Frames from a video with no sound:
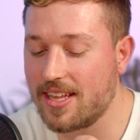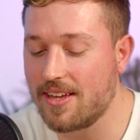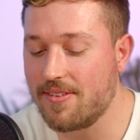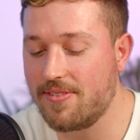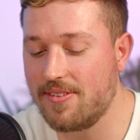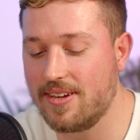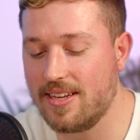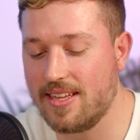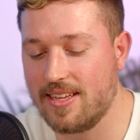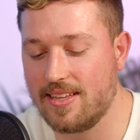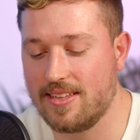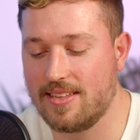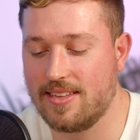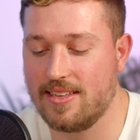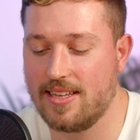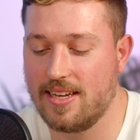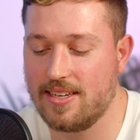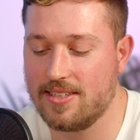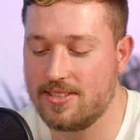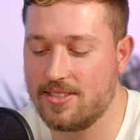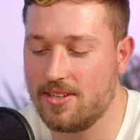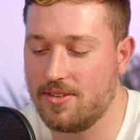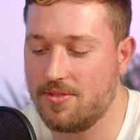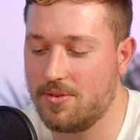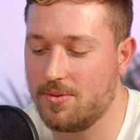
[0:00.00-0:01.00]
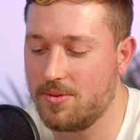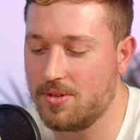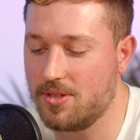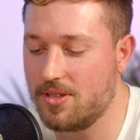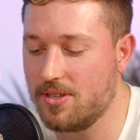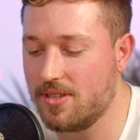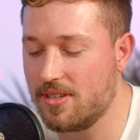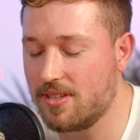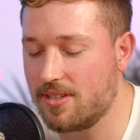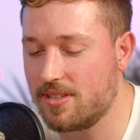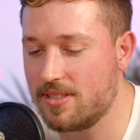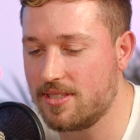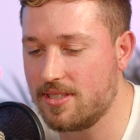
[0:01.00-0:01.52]
definitely let us know if you want to
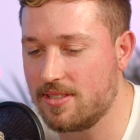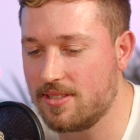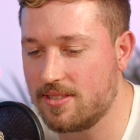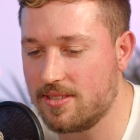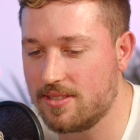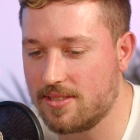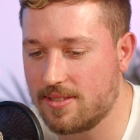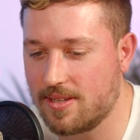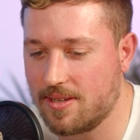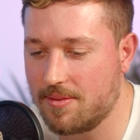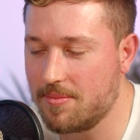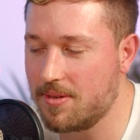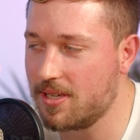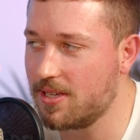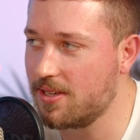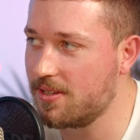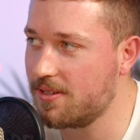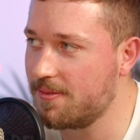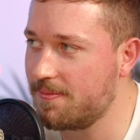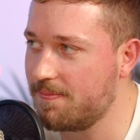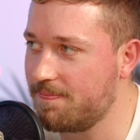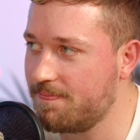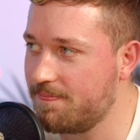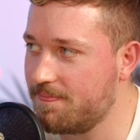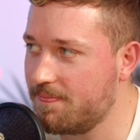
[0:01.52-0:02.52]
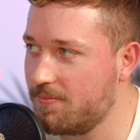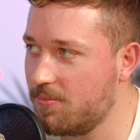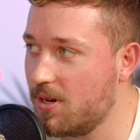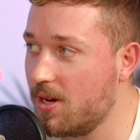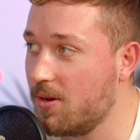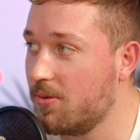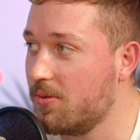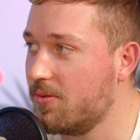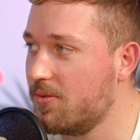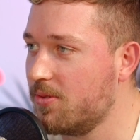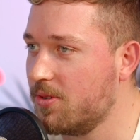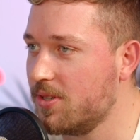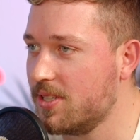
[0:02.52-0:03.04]
do it because it's going to be good. Hmm. Well,
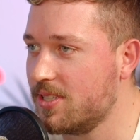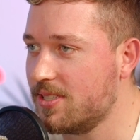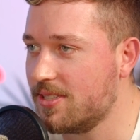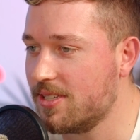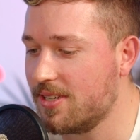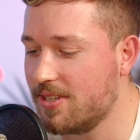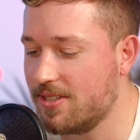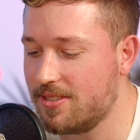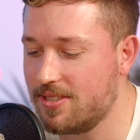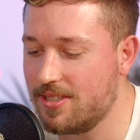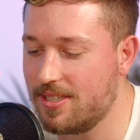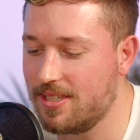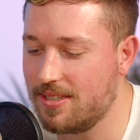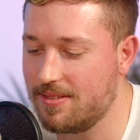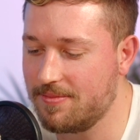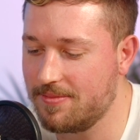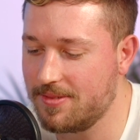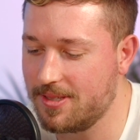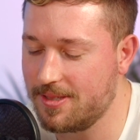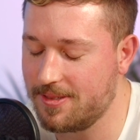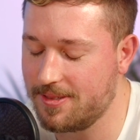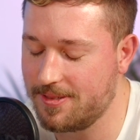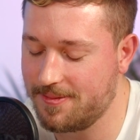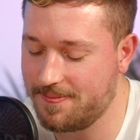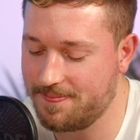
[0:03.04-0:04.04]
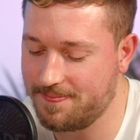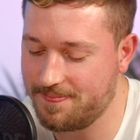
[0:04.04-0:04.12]
we've already started it. But...